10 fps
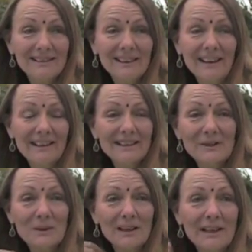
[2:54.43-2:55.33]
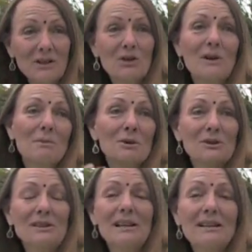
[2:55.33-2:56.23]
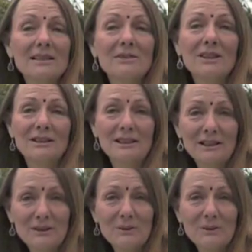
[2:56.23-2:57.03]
And that's what I enjoy mostly now as a volunteer,